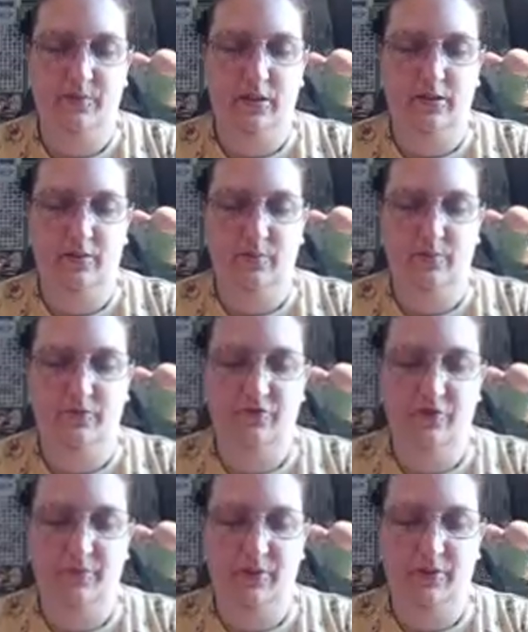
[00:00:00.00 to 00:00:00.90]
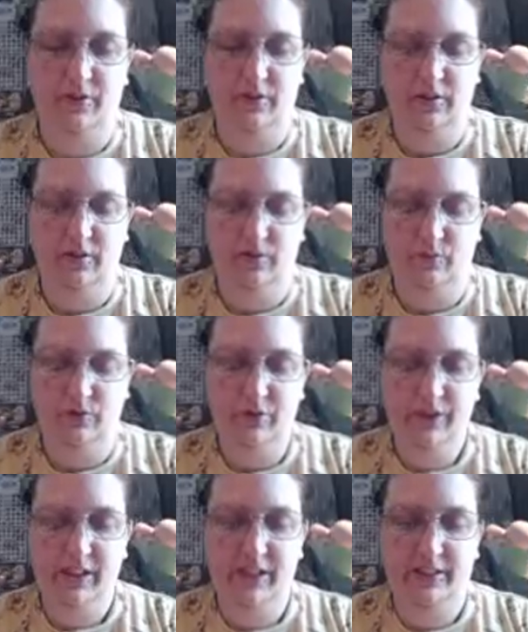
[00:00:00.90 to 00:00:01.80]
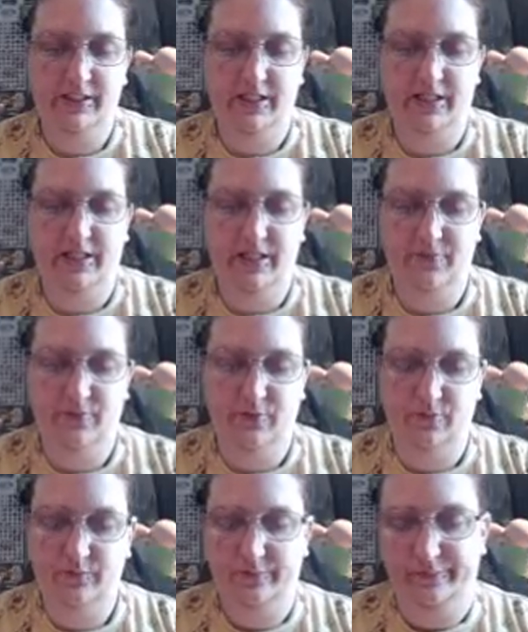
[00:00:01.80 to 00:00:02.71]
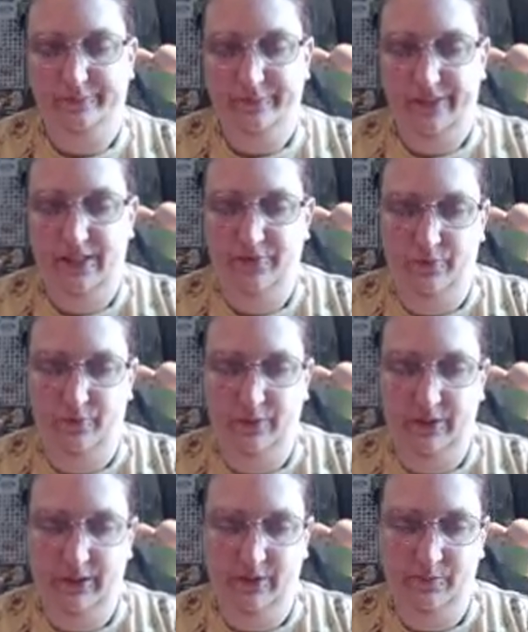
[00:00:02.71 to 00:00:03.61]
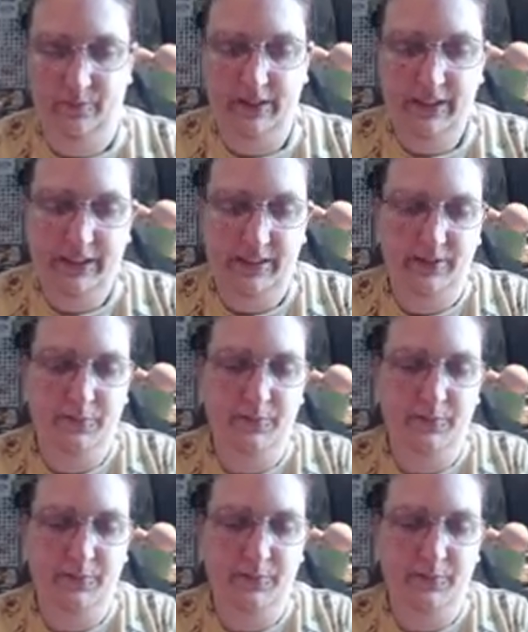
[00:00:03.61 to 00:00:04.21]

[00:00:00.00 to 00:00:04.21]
from a wood kit that I never really completed.